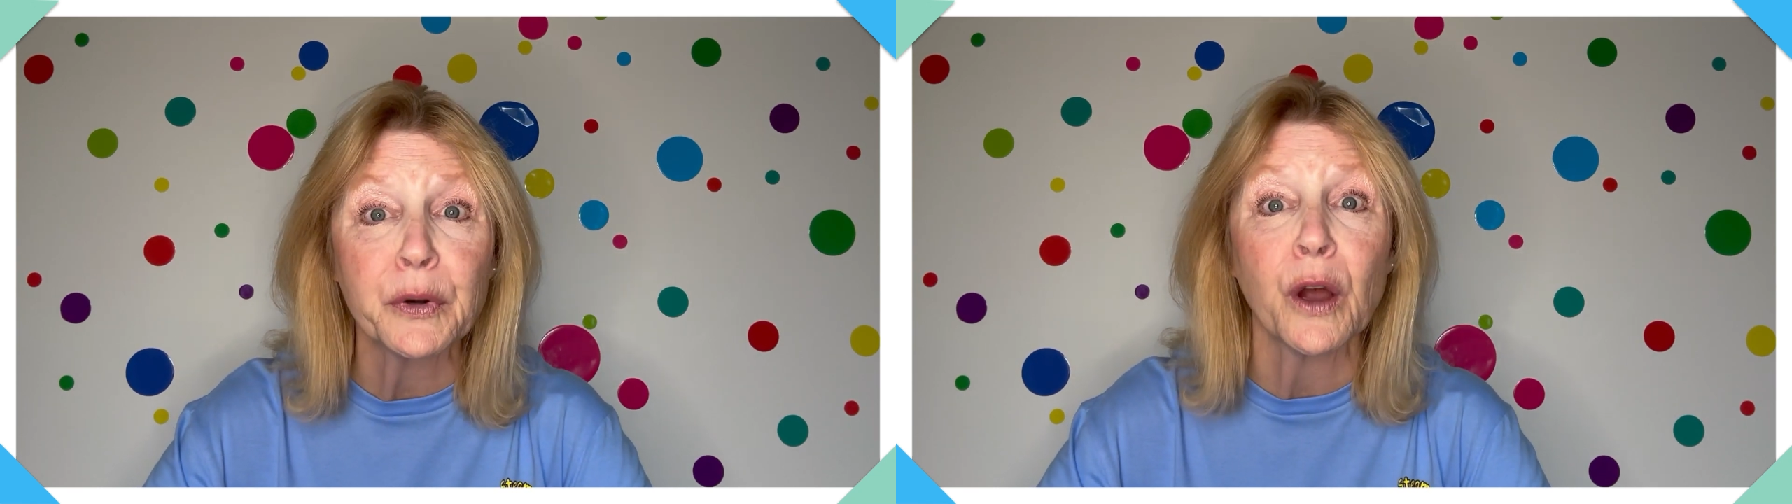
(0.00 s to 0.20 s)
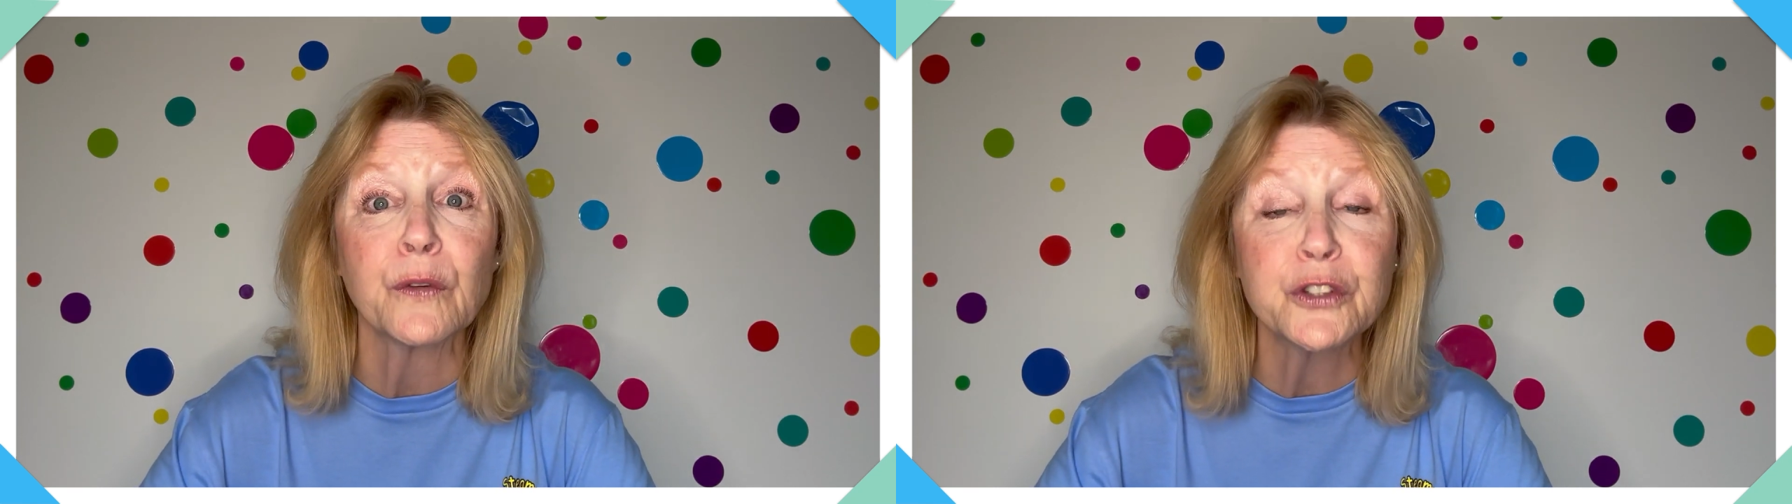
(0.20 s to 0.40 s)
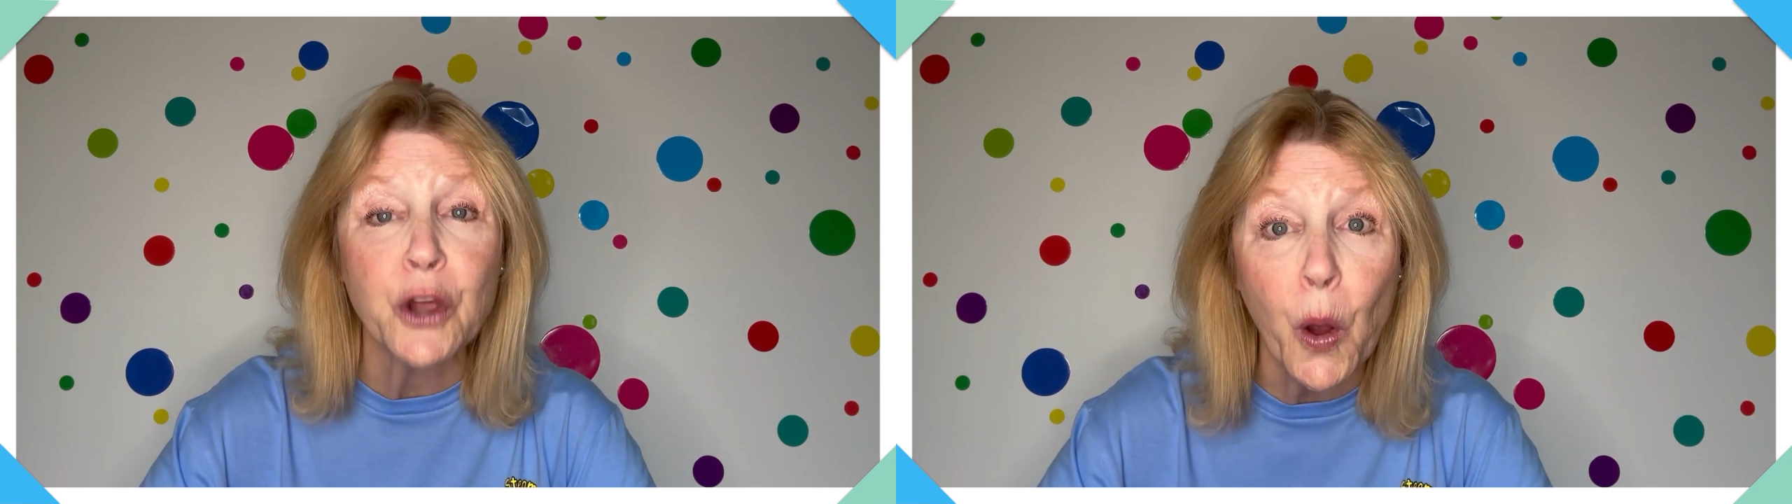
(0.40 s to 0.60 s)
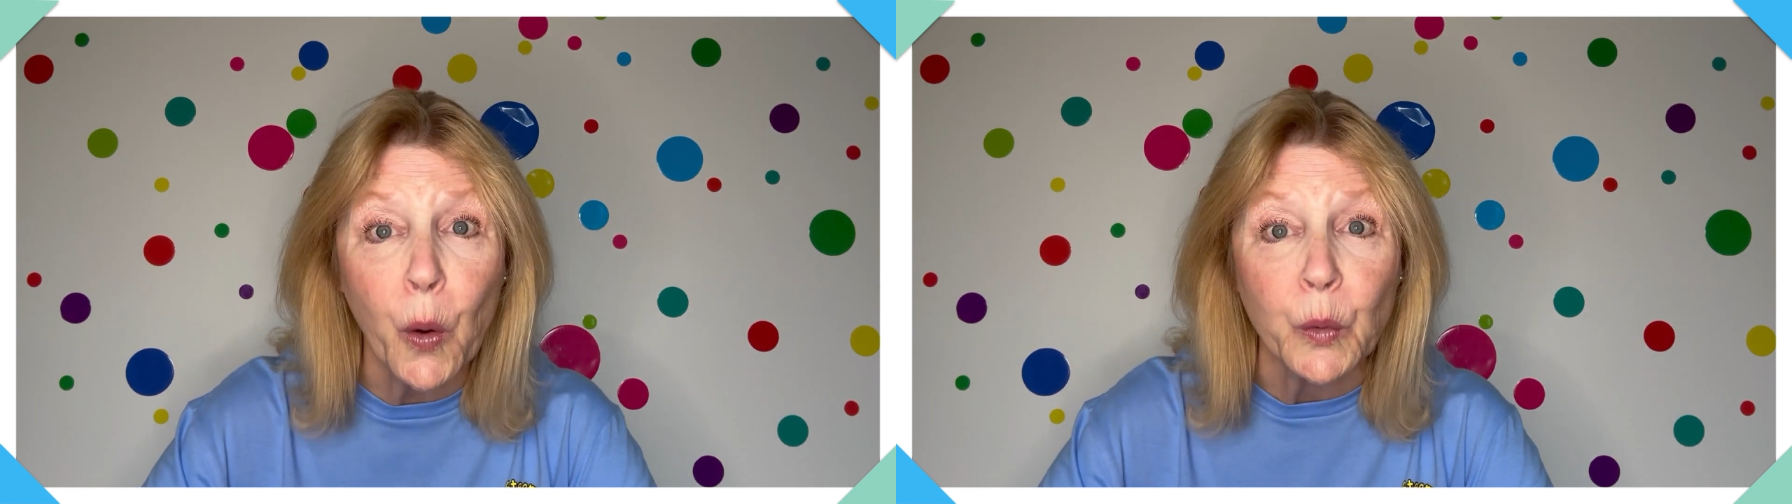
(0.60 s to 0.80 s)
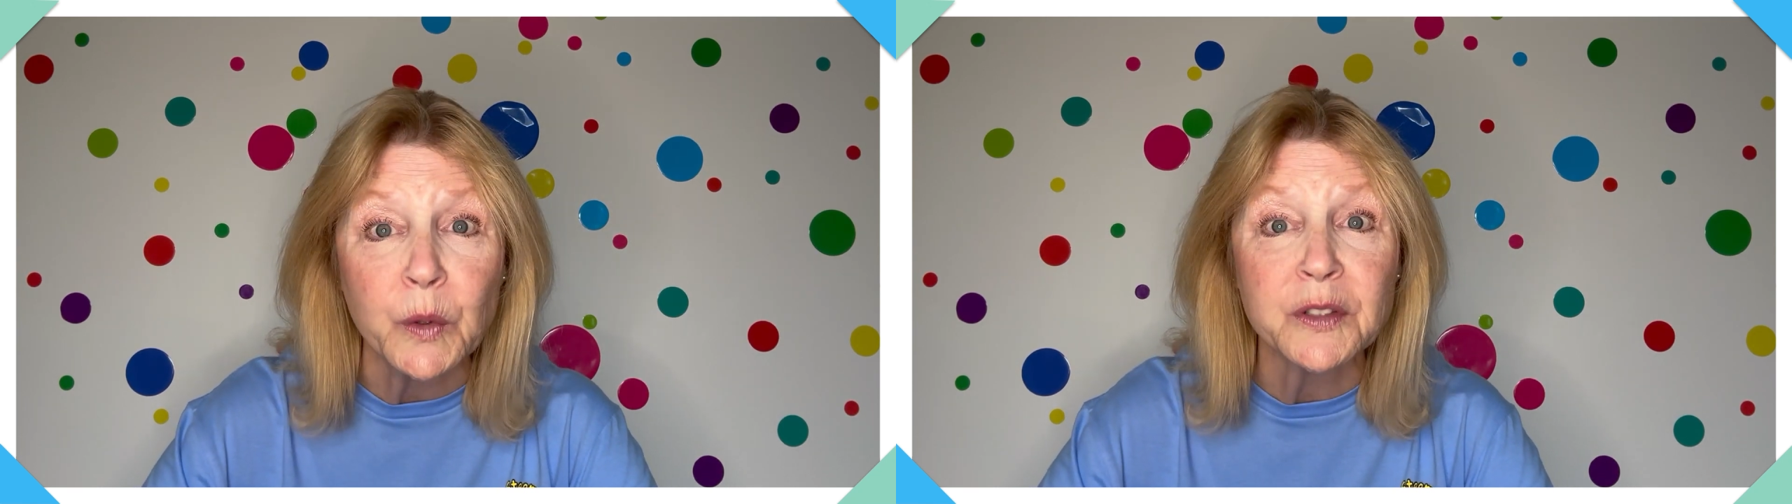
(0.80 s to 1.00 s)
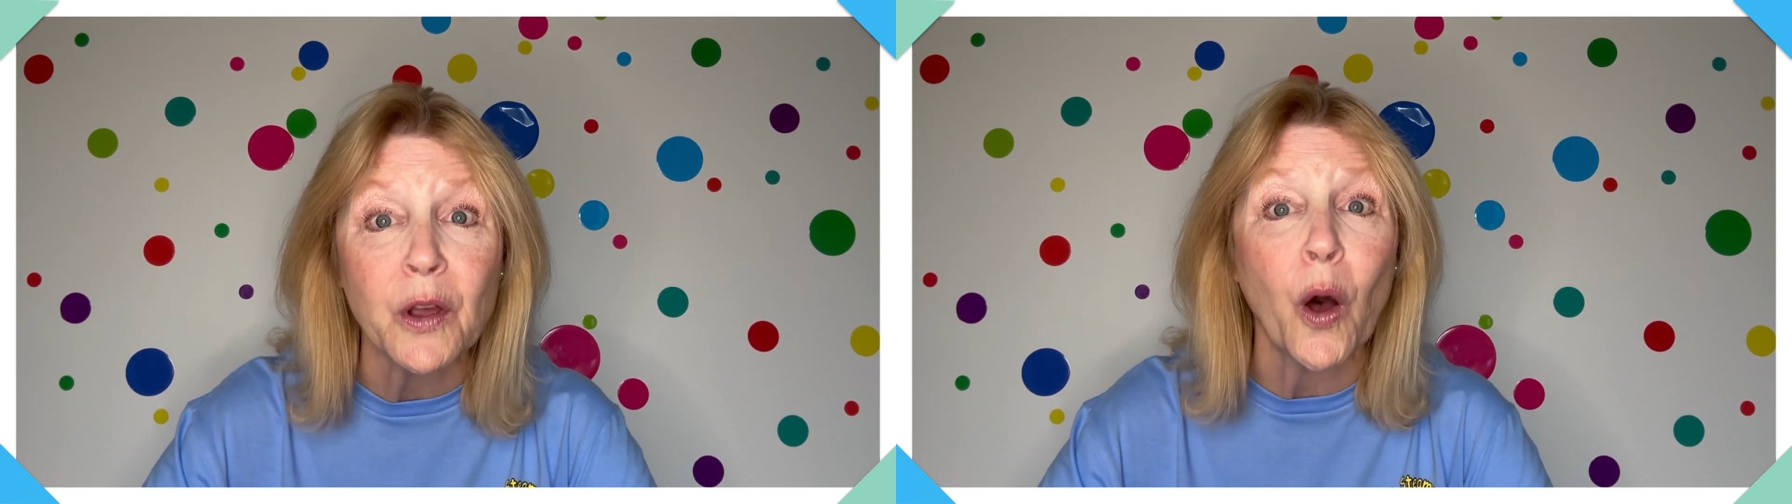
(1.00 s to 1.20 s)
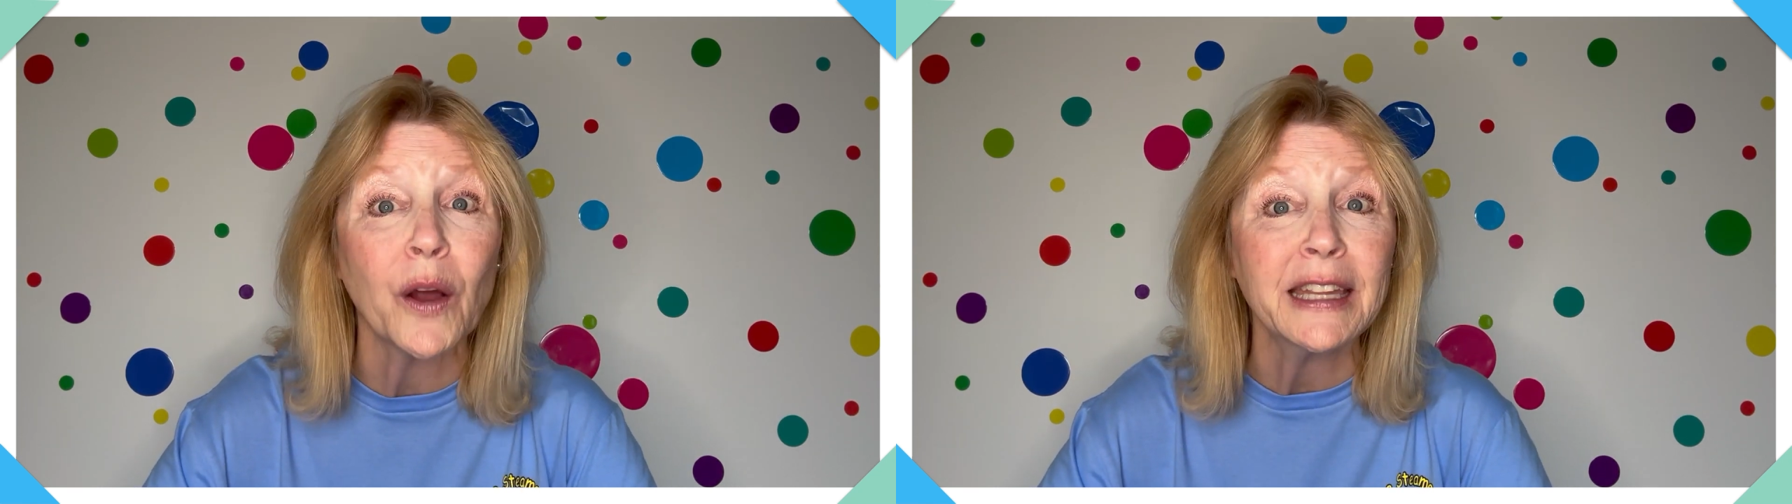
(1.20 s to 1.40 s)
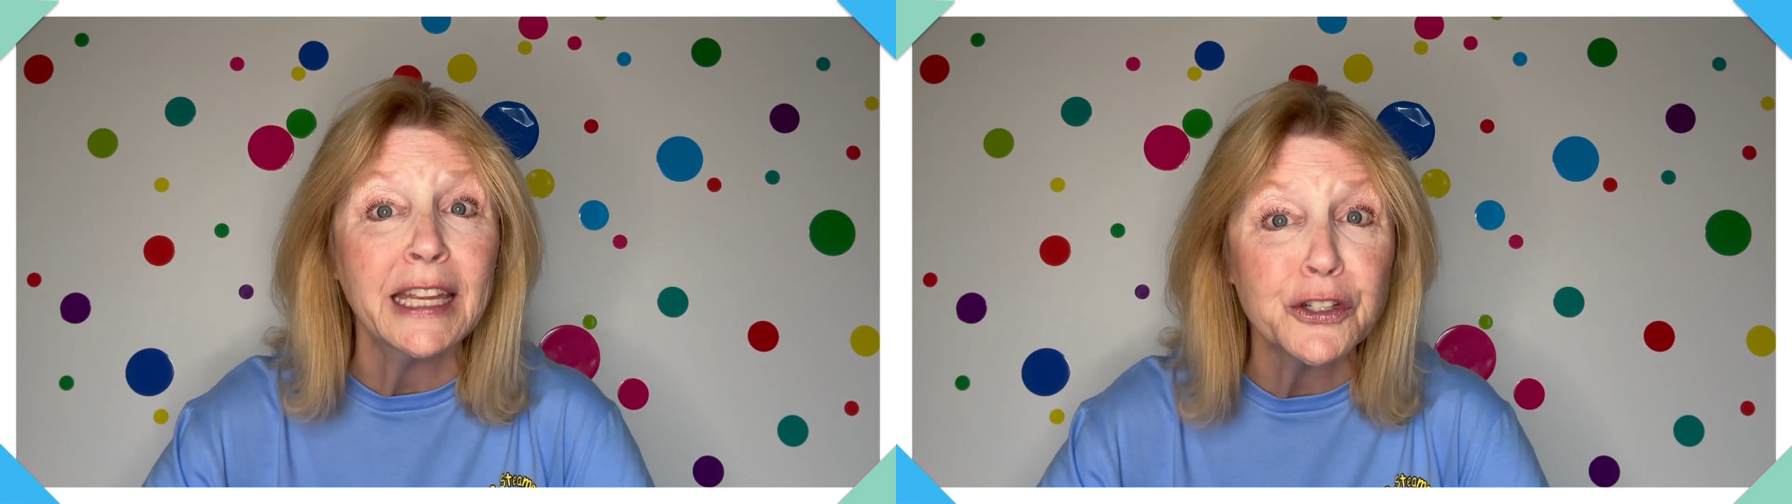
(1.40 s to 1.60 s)
of toes
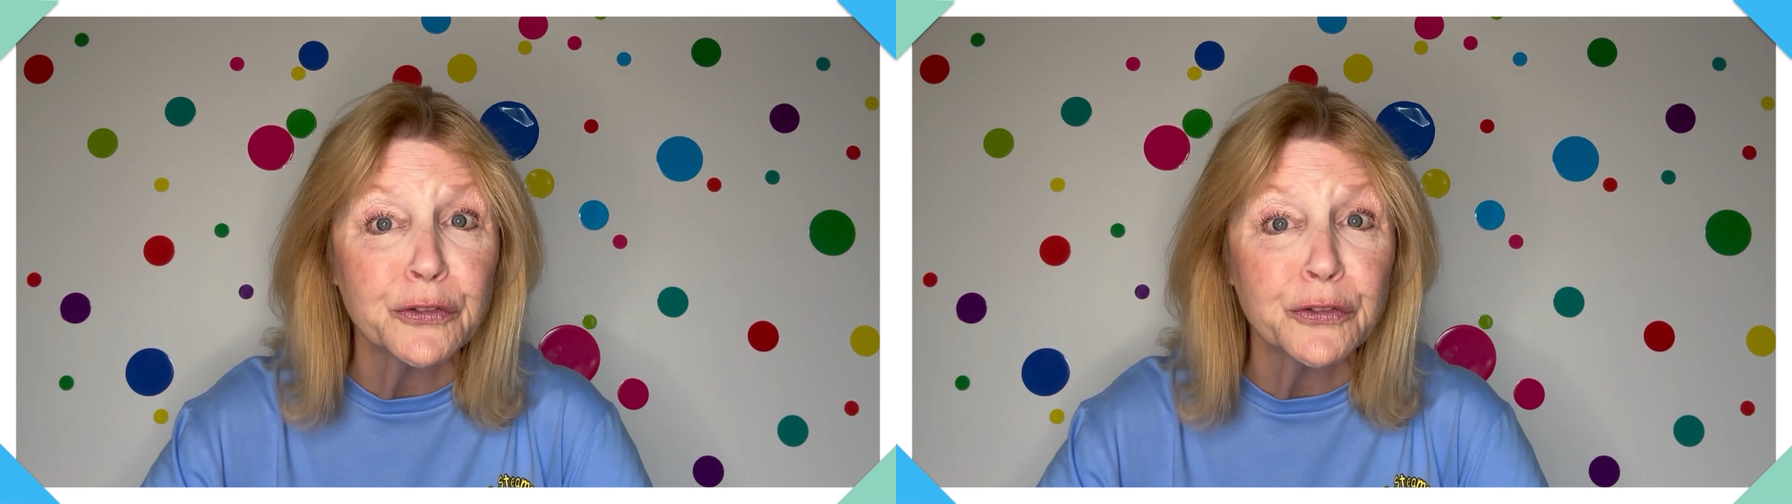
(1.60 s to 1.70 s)
on each